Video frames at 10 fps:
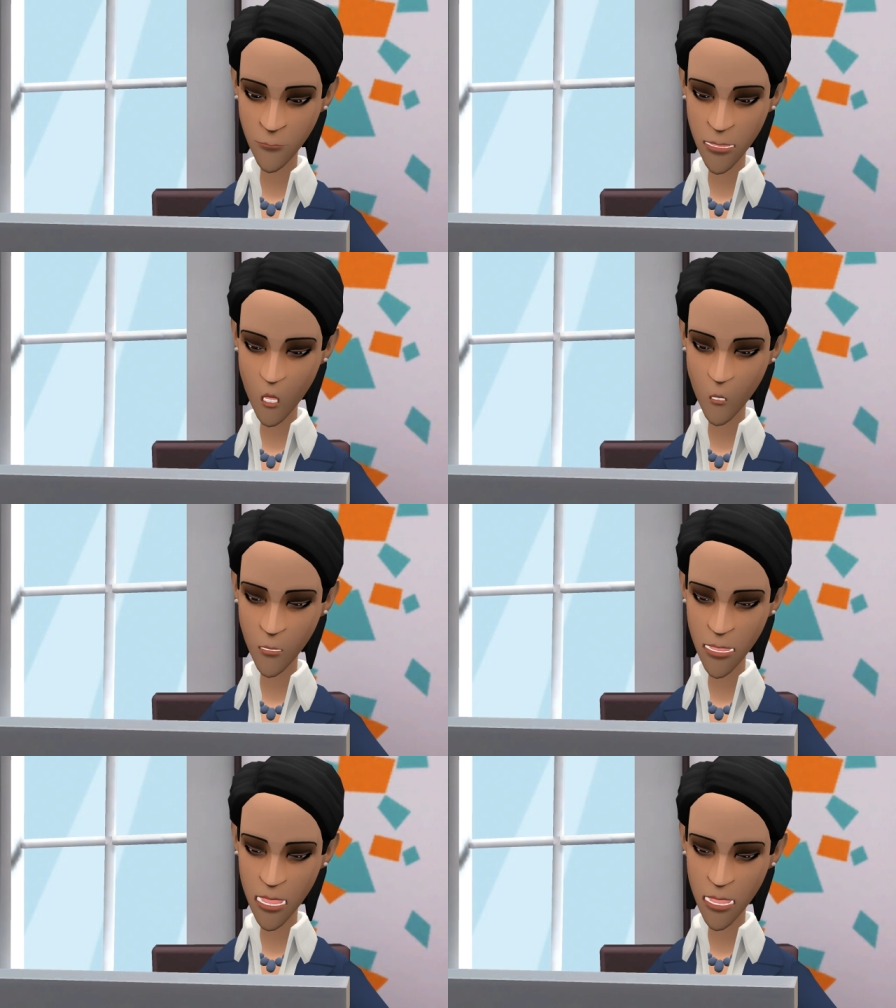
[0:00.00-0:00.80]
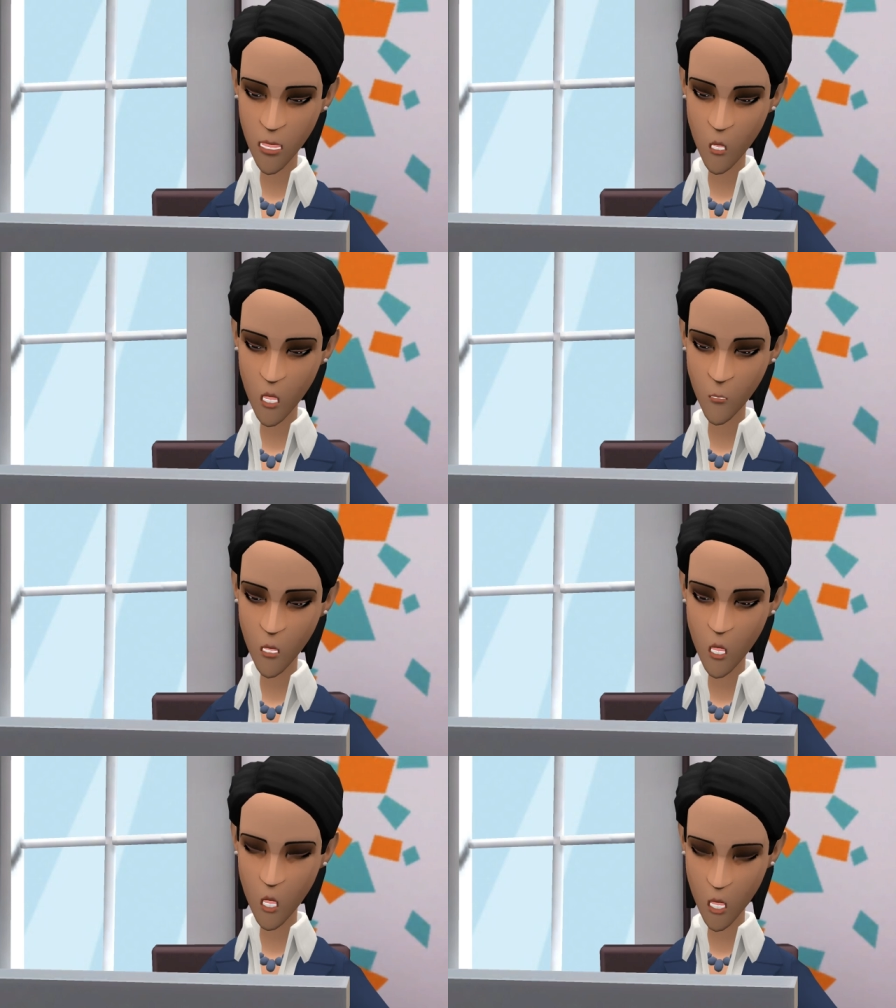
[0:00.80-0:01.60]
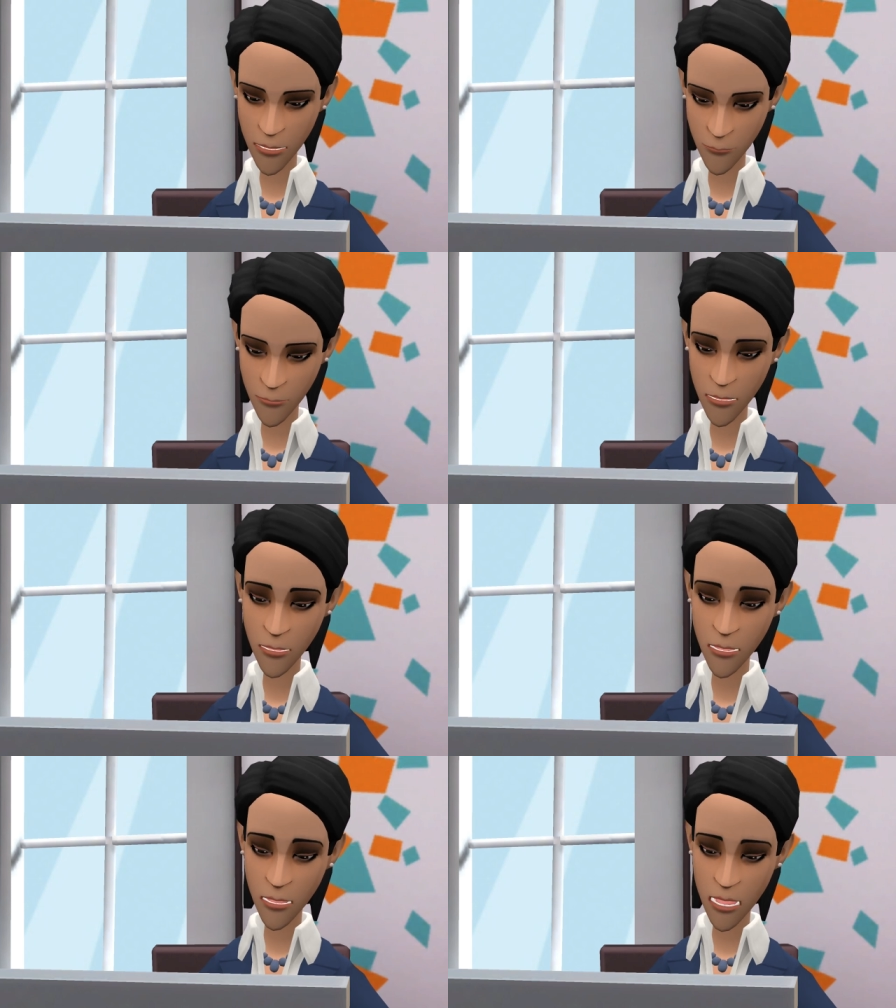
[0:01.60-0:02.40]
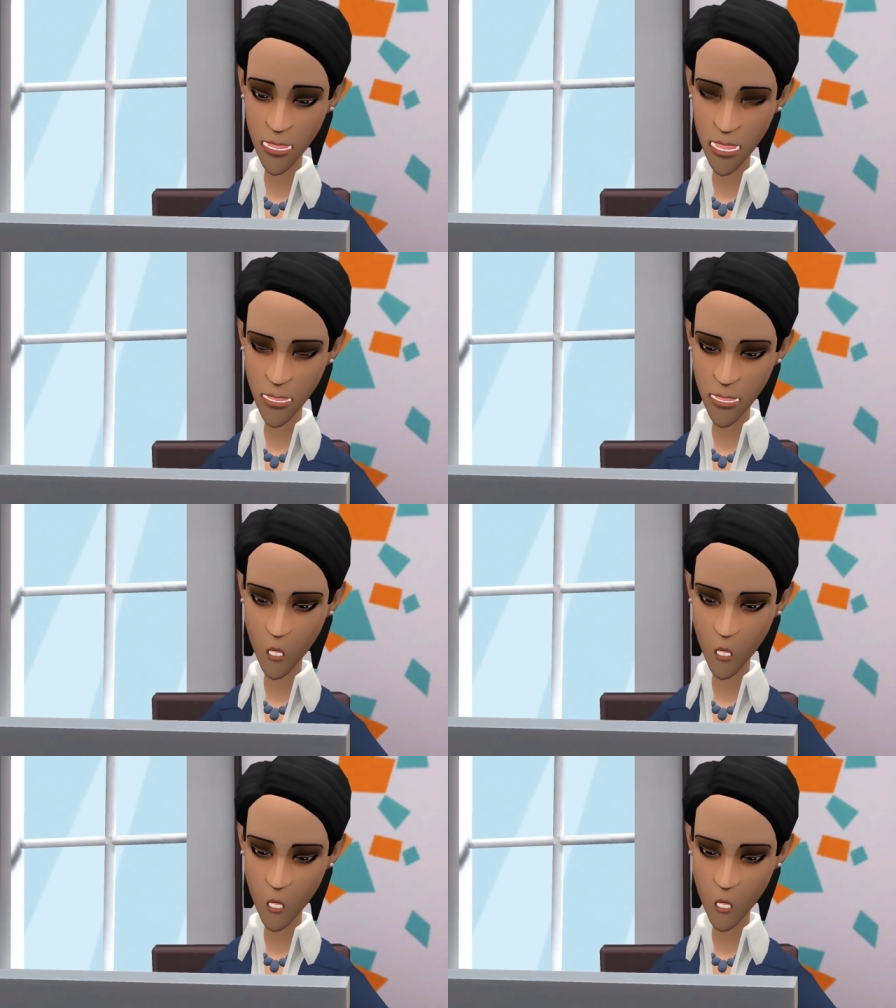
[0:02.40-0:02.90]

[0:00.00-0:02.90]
Your skills are top-notch, and I really think